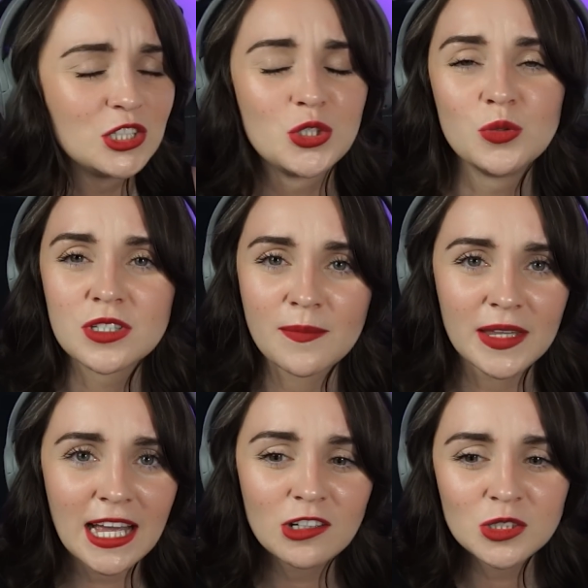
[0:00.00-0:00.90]
do
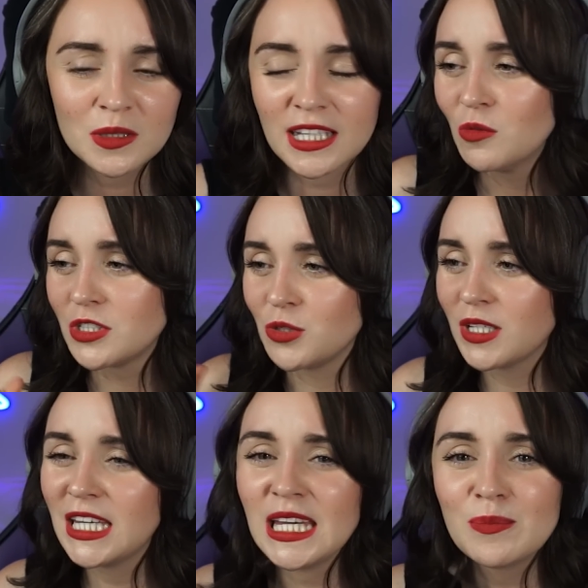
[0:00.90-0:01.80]
something else with it? Would you
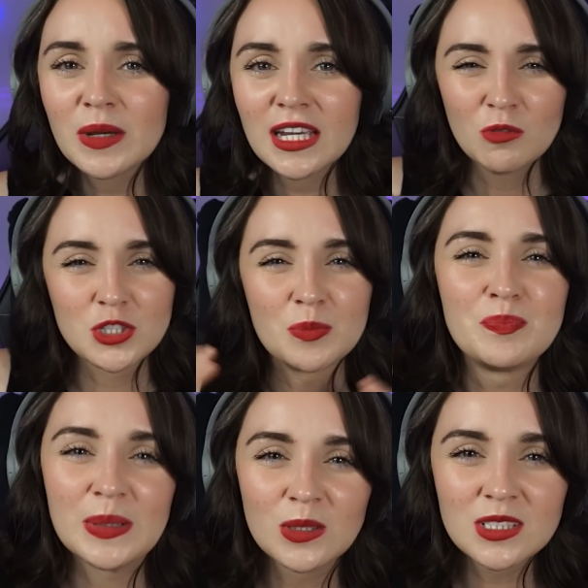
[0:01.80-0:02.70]
keep it? Would you
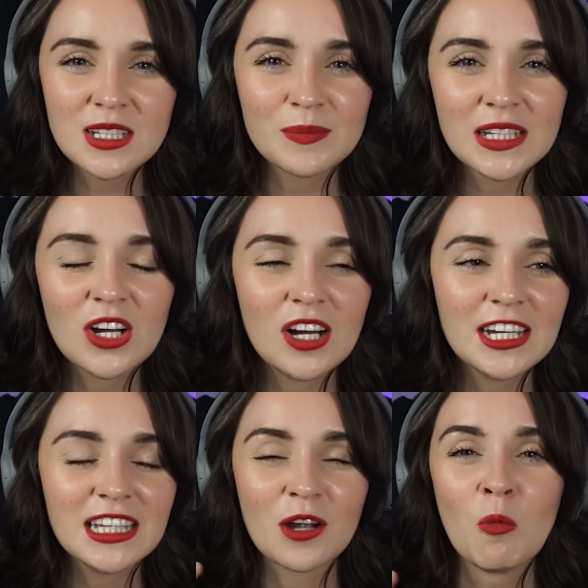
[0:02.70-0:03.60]
build something on
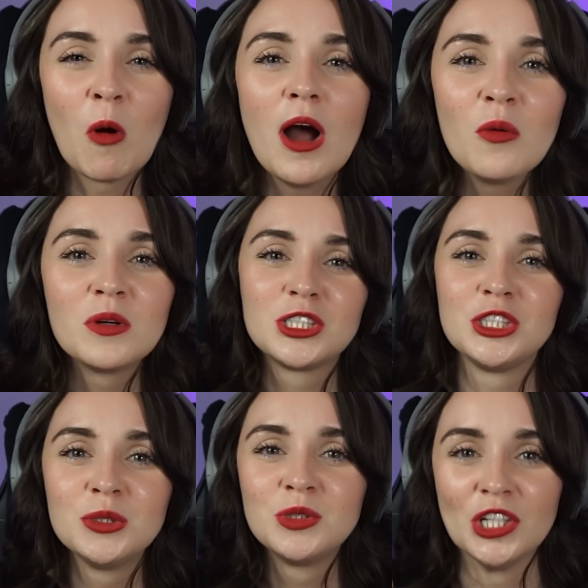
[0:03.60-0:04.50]
it? Like, what would
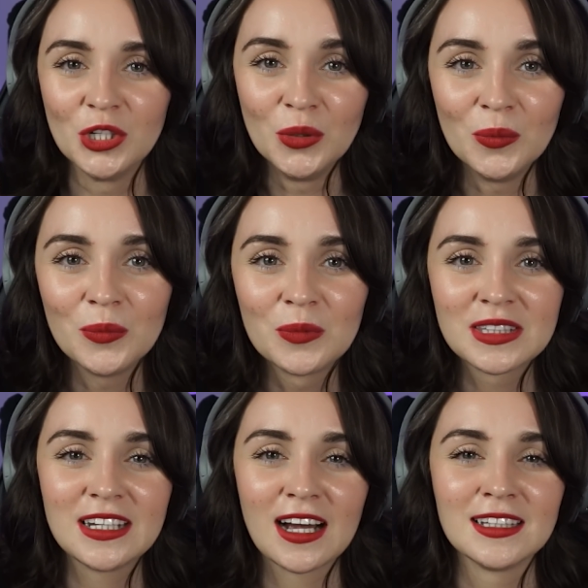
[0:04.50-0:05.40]
you do with
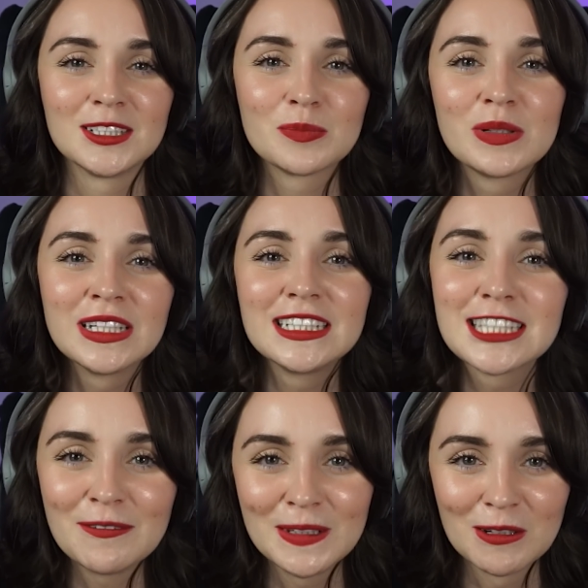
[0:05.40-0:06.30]
the island? Please
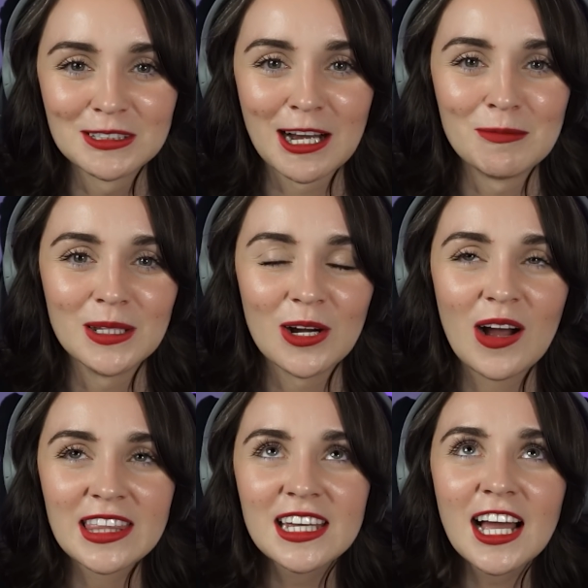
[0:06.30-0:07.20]
let me know down below.
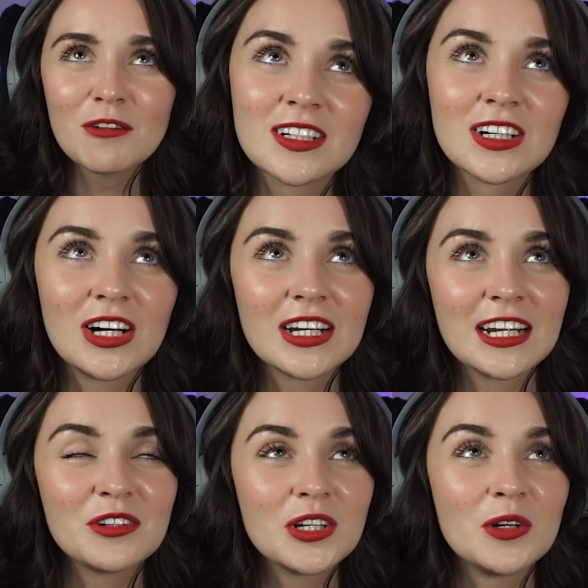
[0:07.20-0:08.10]
I think I would, God, I
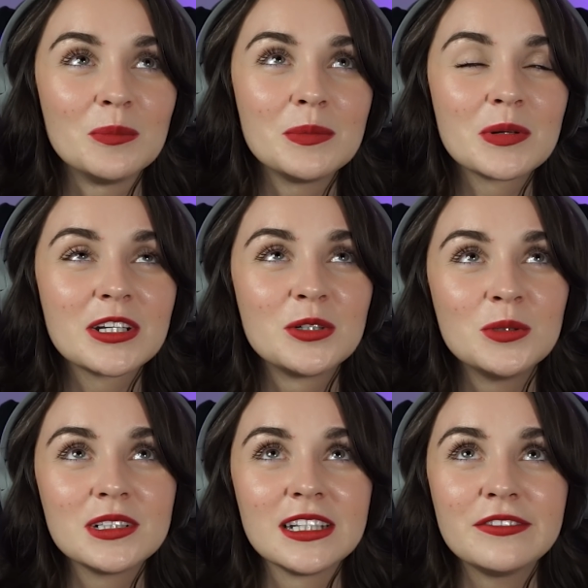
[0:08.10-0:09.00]
don't know. It'd be pretty cool
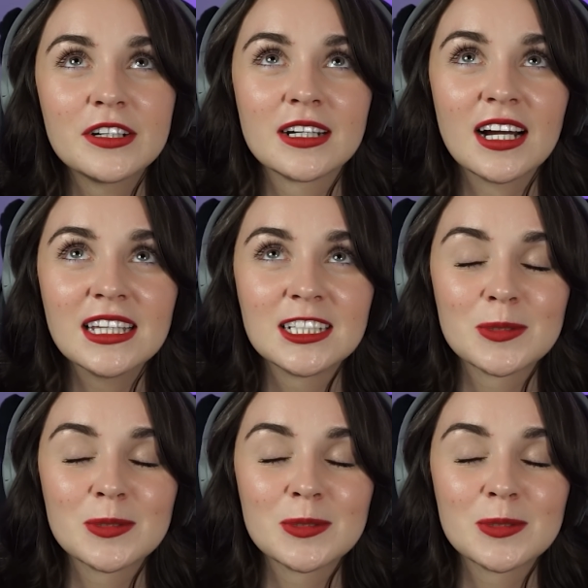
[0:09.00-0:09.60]
to live on an island.